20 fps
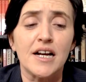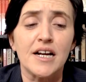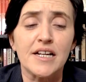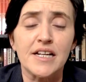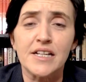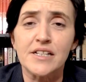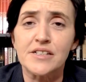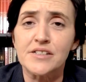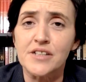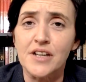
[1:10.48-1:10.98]

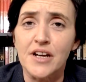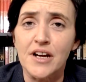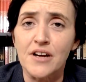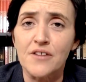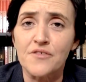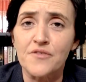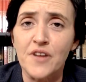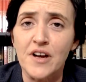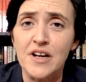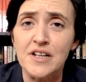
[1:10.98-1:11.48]
kids
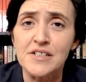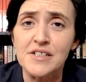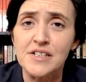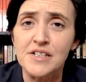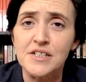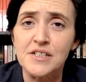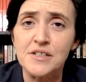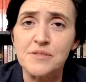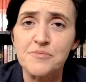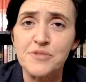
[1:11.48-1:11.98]
are
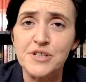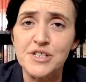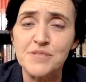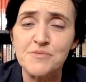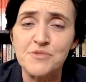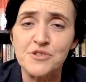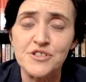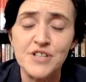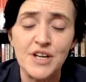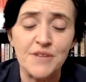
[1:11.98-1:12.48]
finding pretty
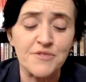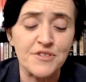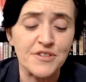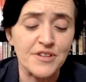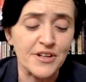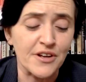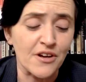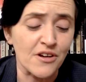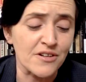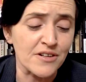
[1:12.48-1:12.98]
much
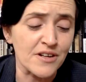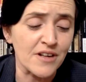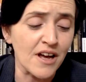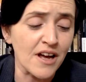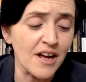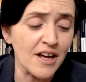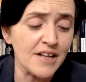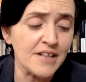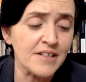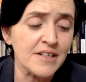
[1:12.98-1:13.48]
everything
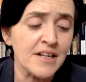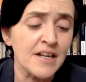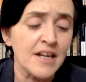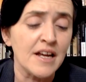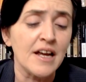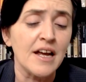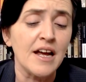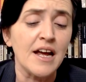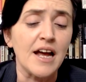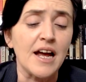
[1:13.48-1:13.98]
online.
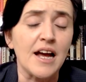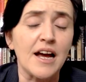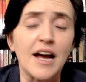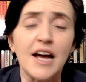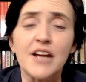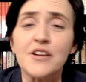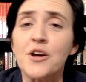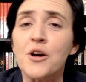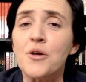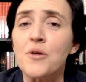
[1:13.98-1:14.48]

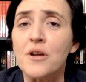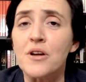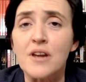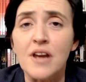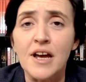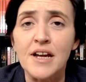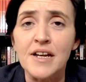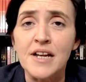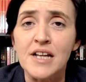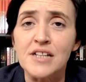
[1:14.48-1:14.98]
I know
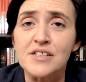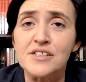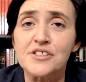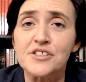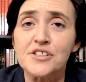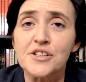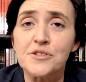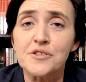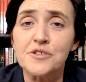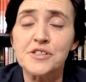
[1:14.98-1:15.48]
online has
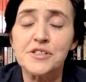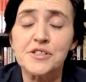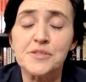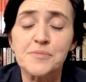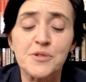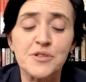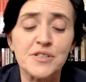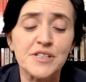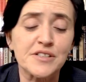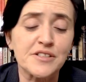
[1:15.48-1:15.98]
its uses,
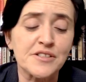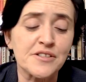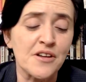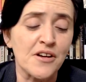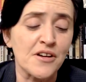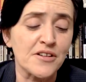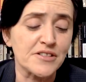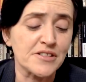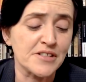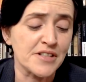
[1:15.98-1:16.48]
but it's
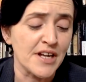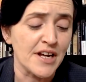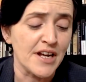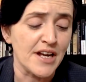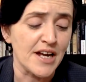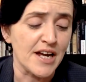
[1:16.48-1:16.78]
not.